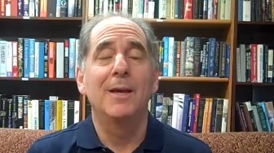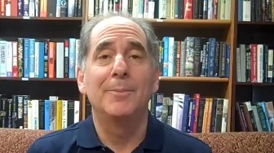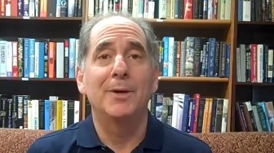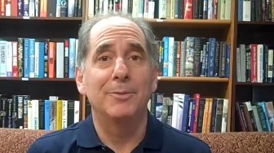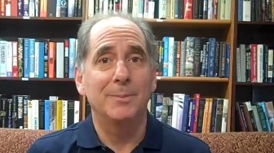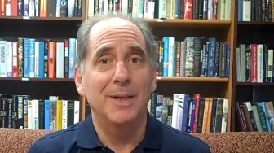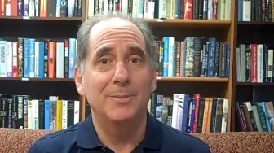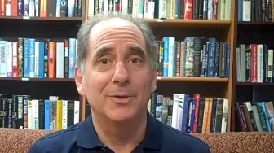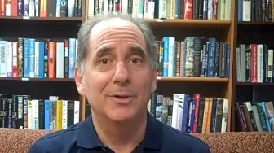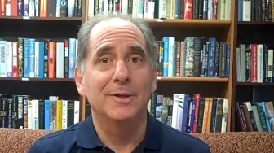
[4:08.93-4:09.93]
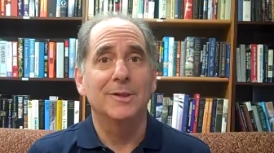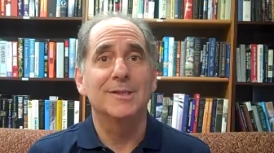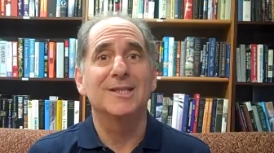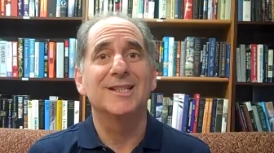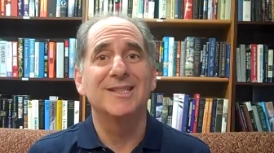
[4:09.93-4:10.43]
But remember,
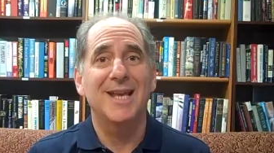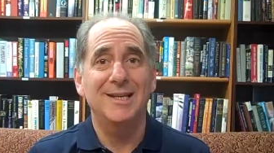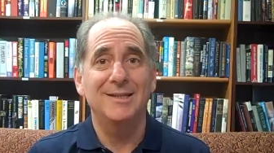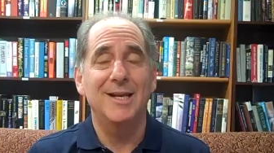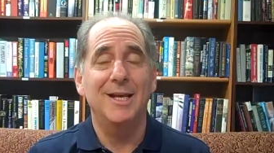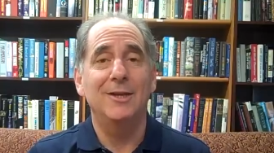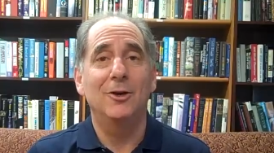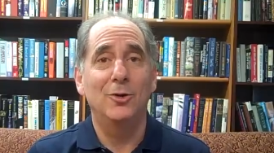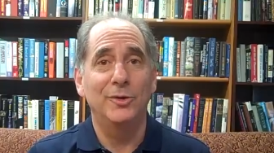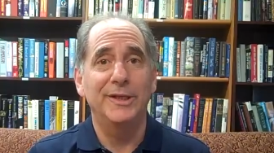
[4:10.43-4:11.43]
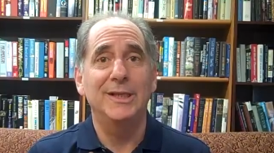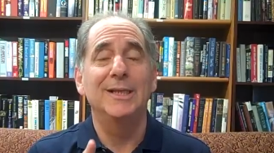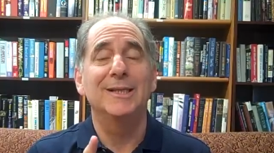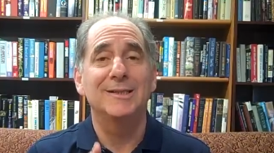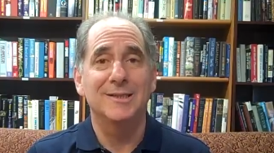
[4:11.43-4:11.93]
this is a 10-day
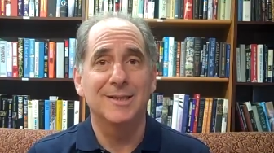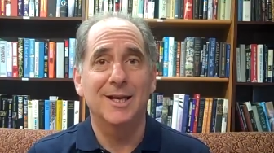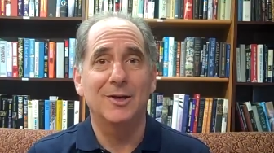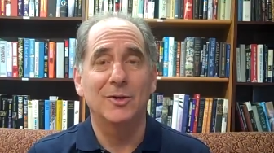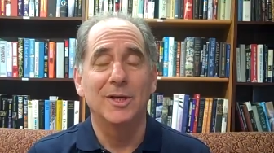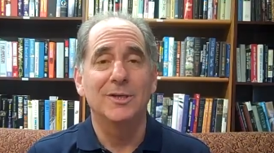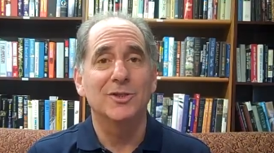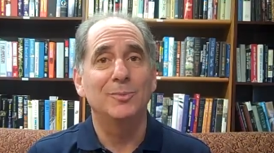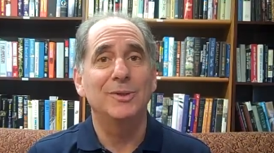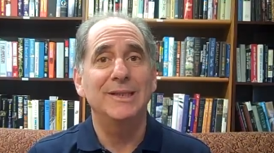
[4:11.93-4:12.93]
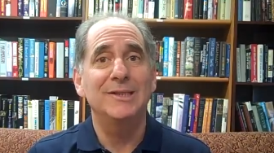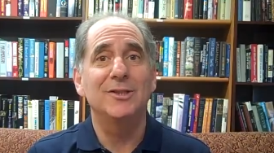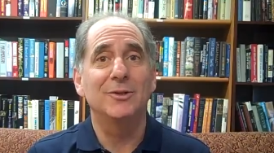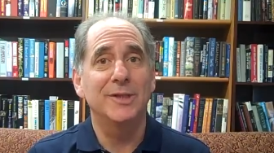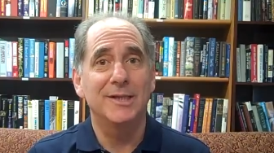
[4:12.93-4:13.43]
only discount, so please
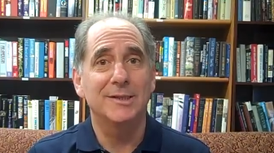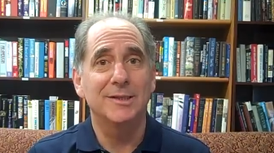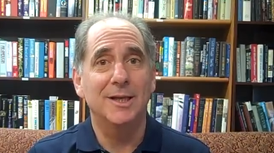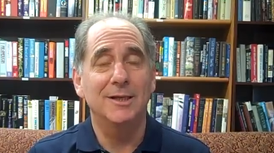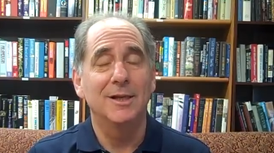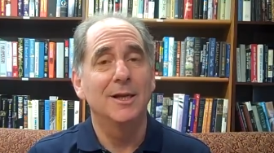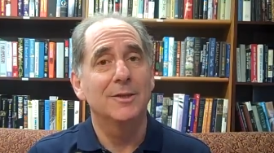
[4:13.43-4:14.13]
don't hesitate.